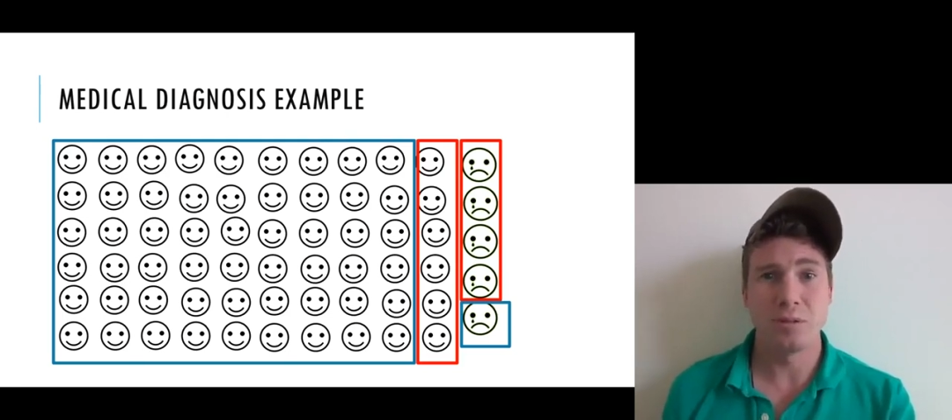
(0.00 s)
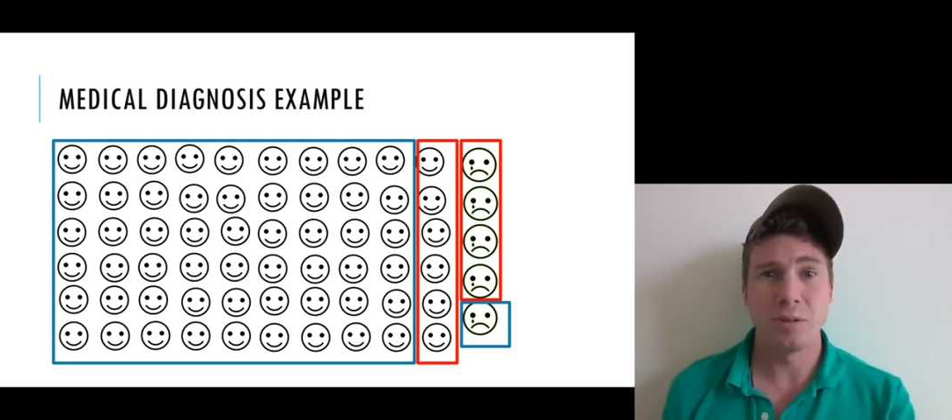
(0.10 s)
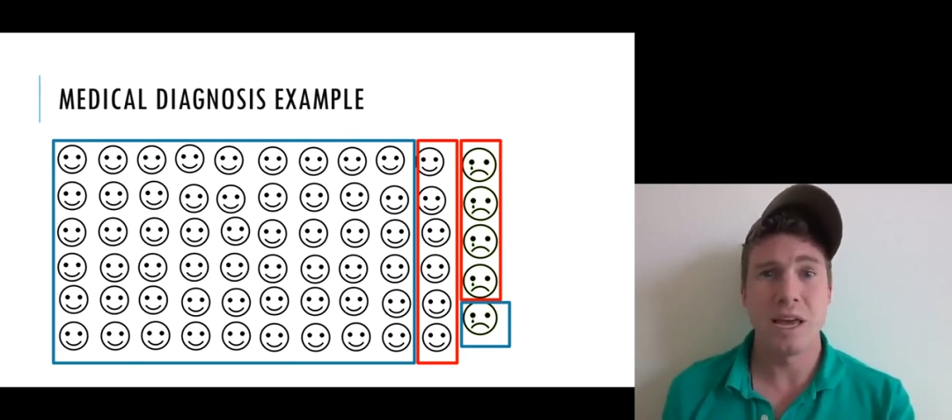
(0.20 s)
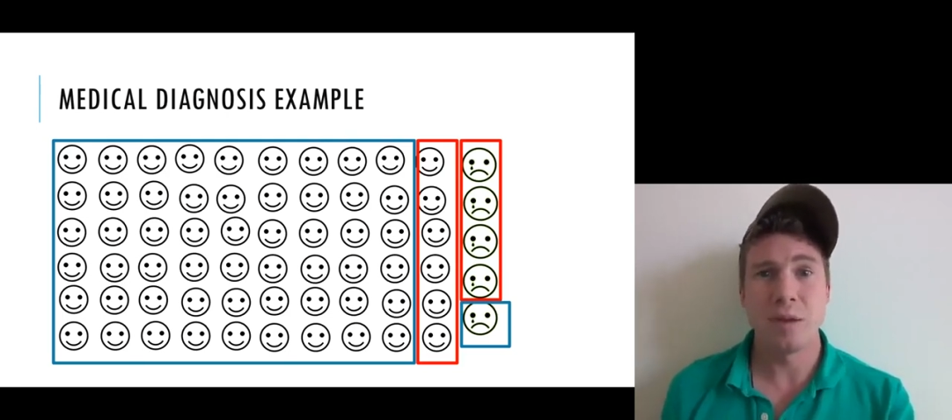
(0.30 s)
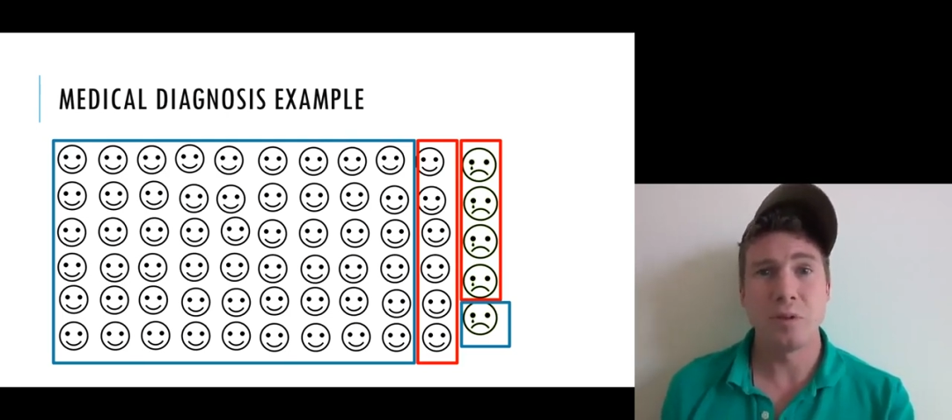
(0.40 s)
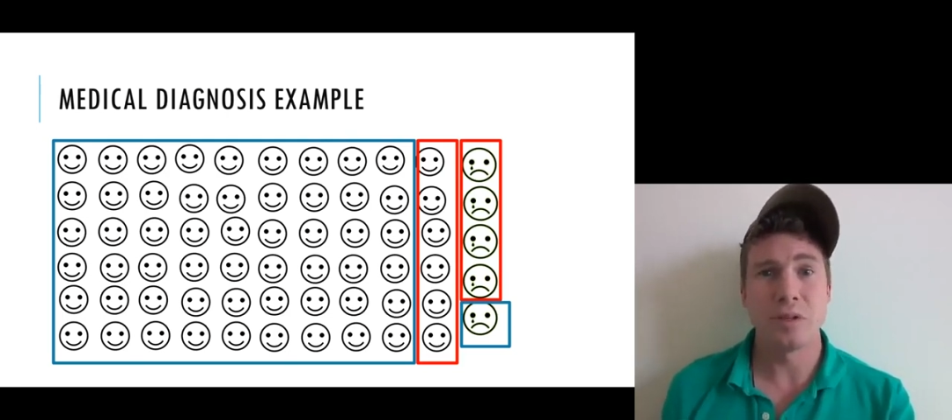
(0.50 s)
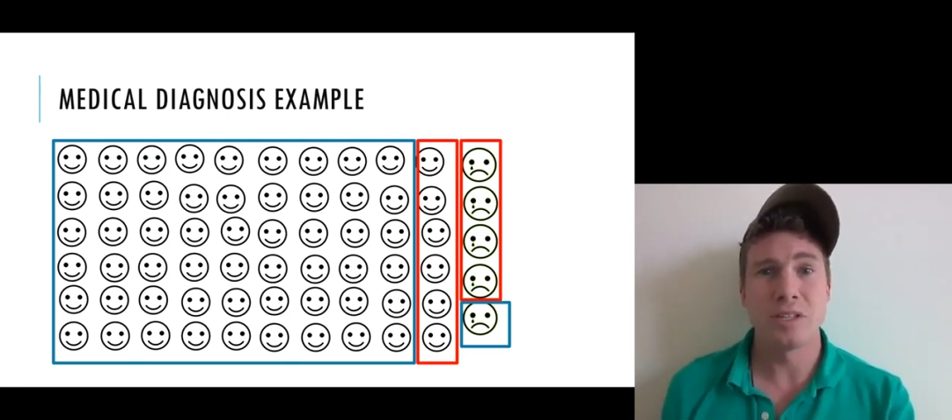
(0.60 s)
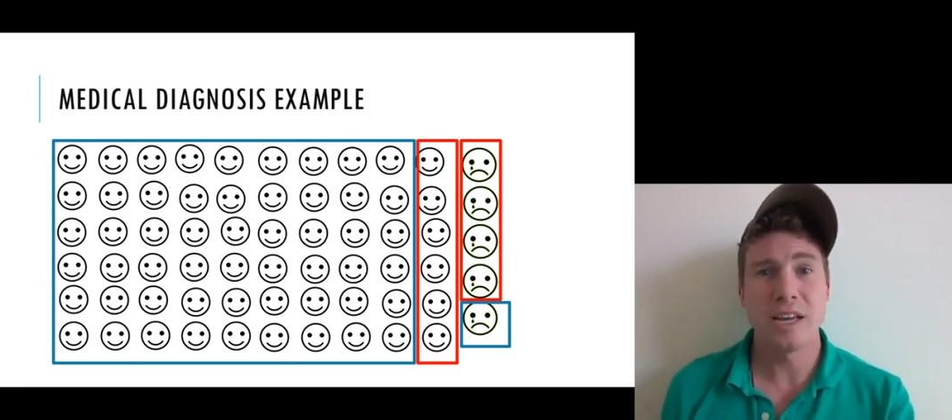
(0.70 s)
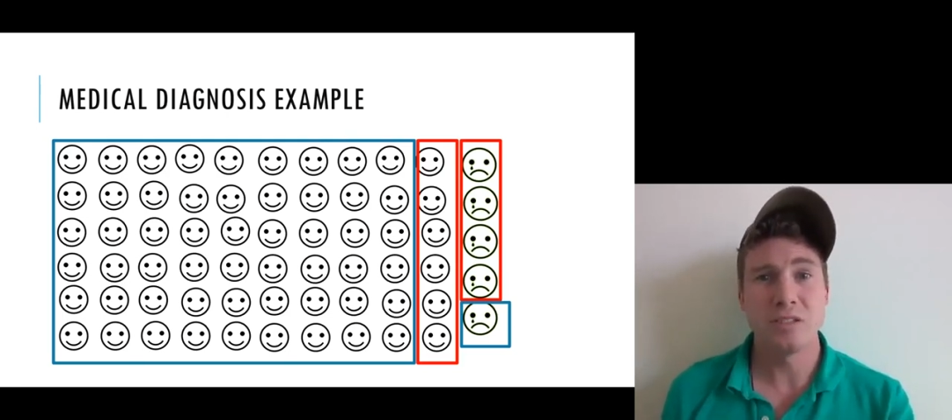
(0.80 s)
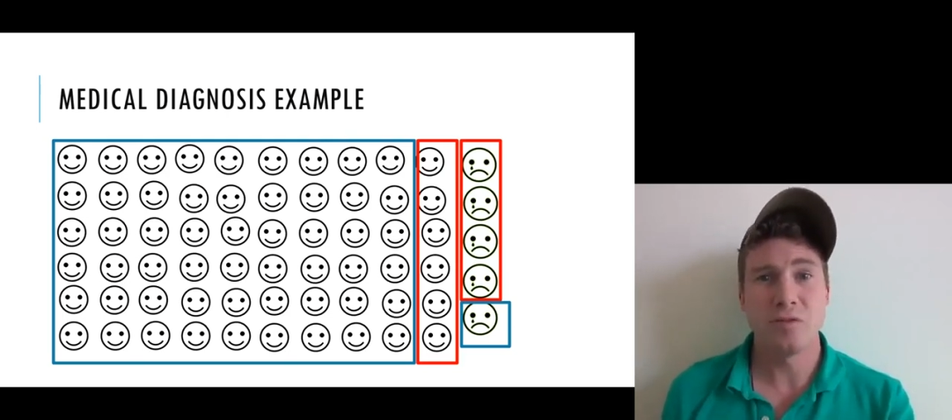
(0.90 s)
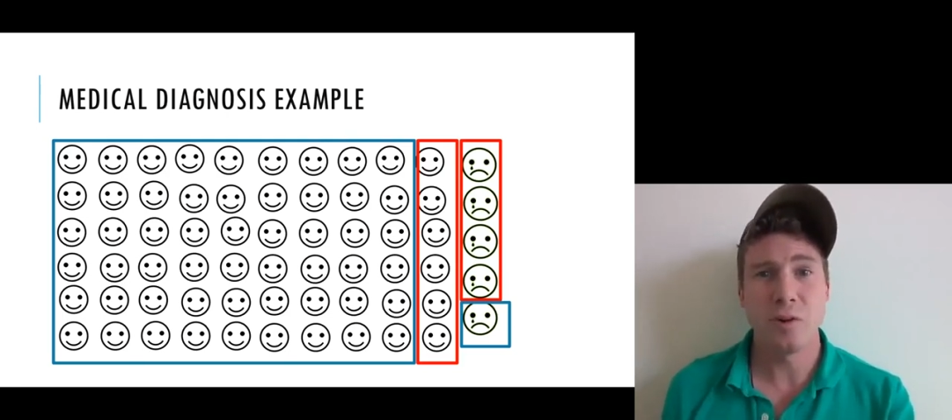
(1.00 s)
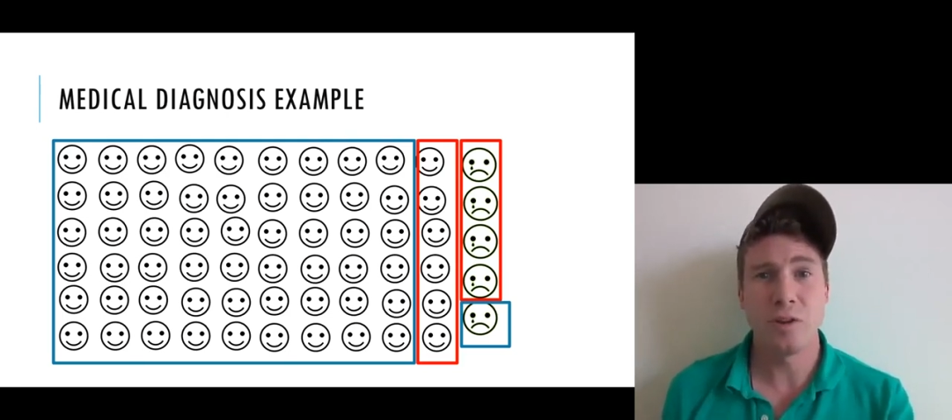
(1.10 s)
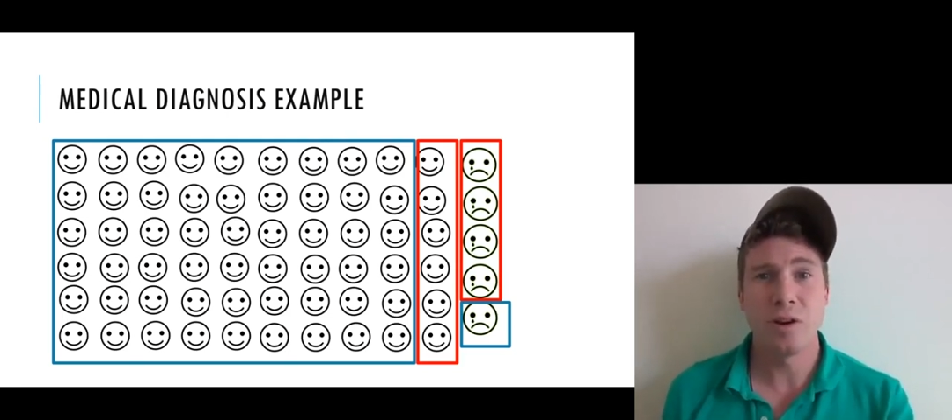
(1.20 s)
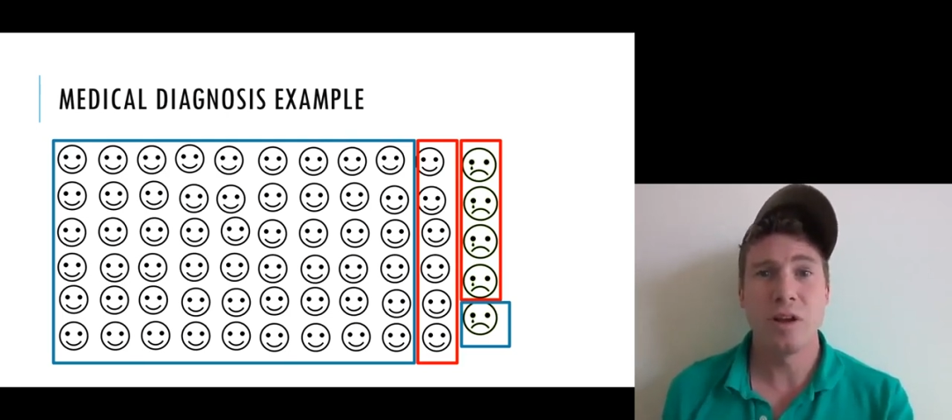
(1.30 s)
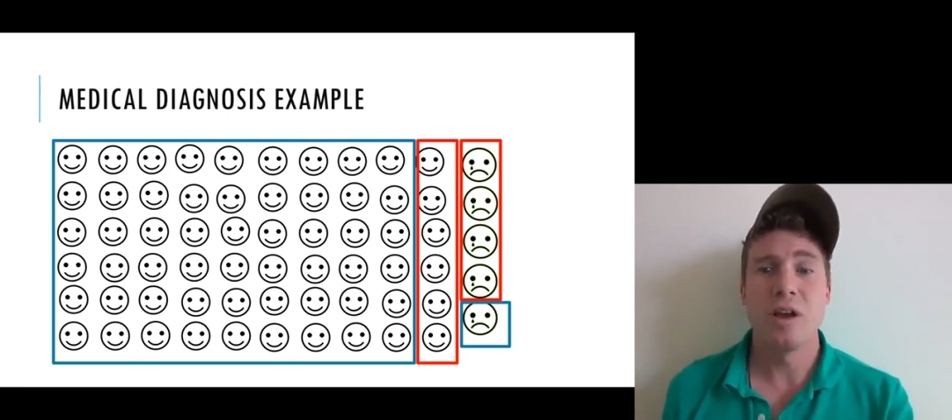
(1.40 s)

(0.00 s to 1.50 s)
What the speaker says: reliability test further,